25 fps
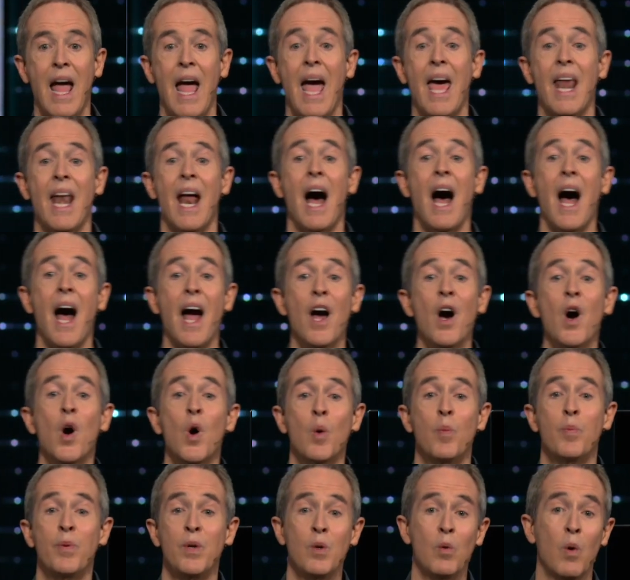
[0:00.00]
And I
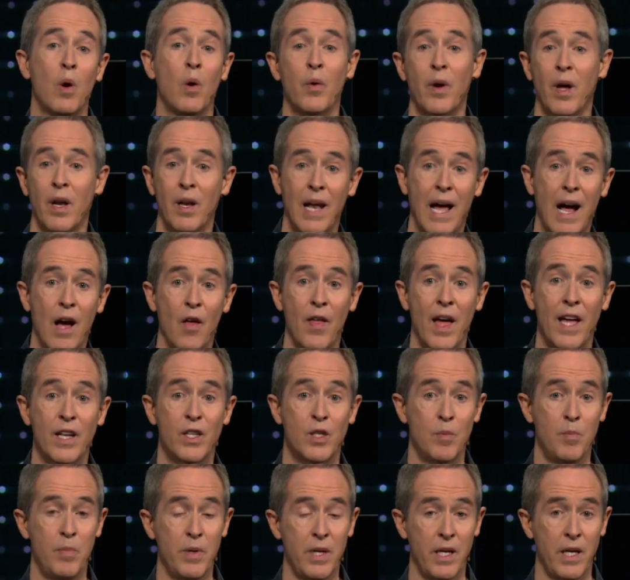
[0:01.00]
hope you won't allow that
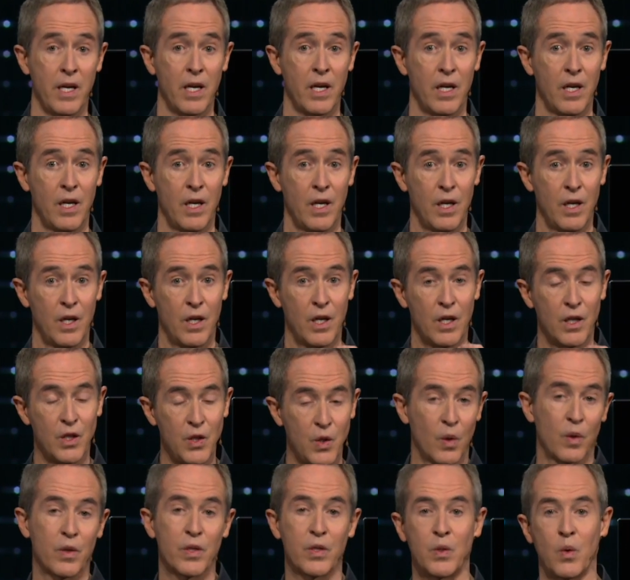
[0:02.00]
to be
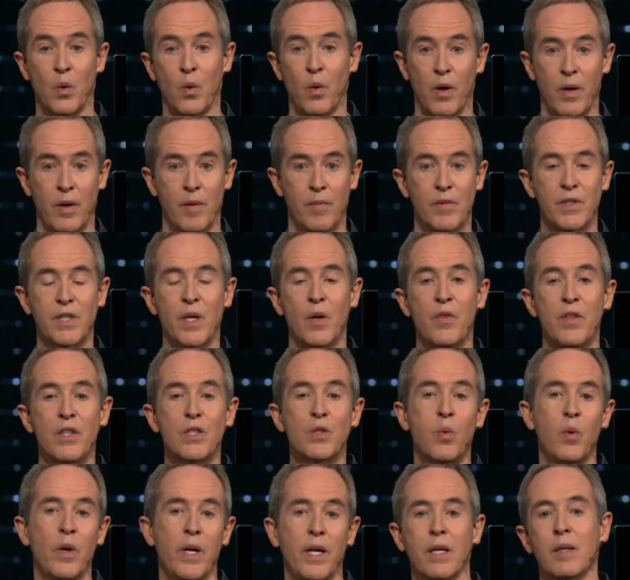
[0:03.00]
your story. So
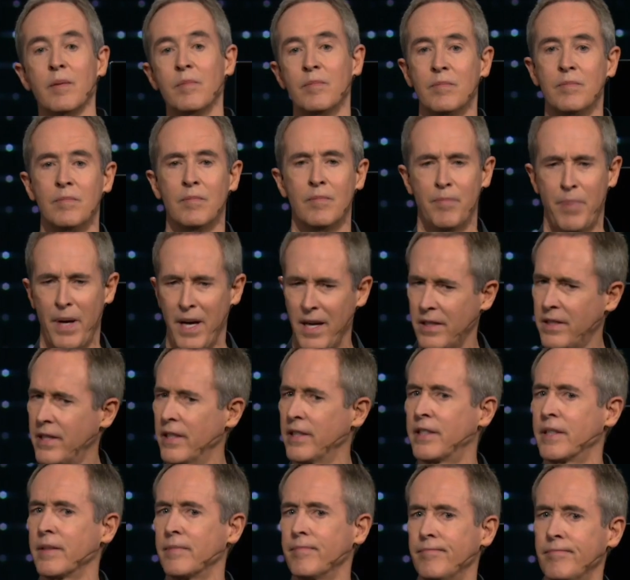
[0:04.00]
this week, pay
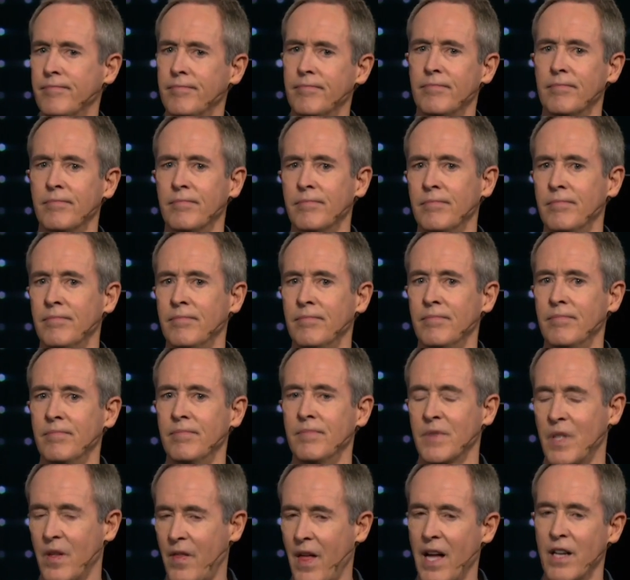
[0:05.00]
attention
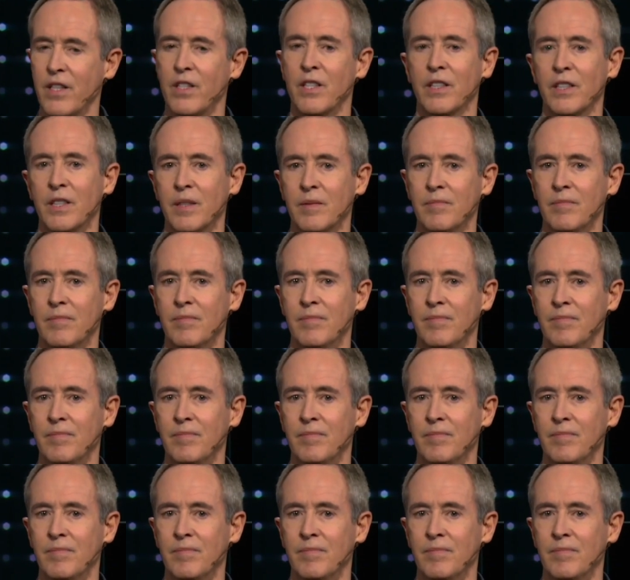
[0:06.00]
to that tension.